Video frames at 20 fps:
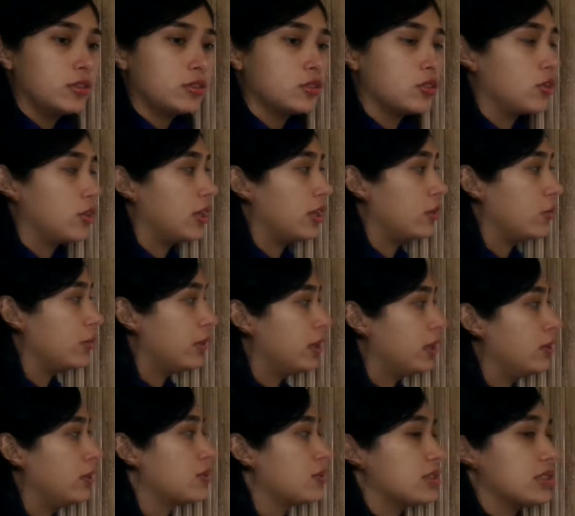So like we
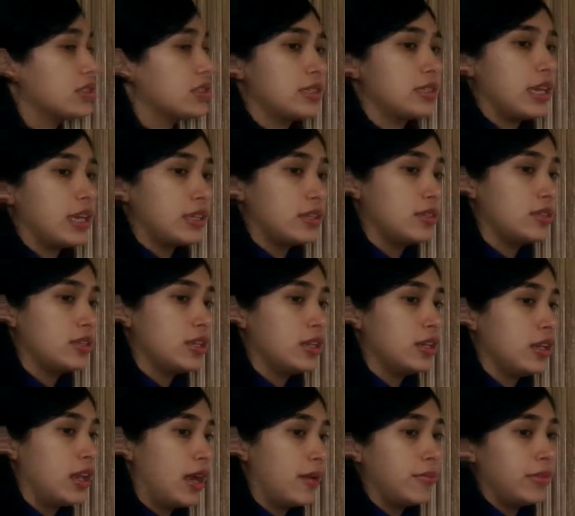use cents,
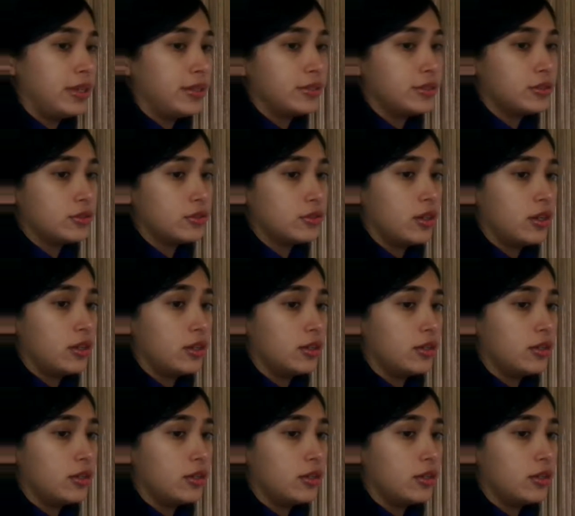and that means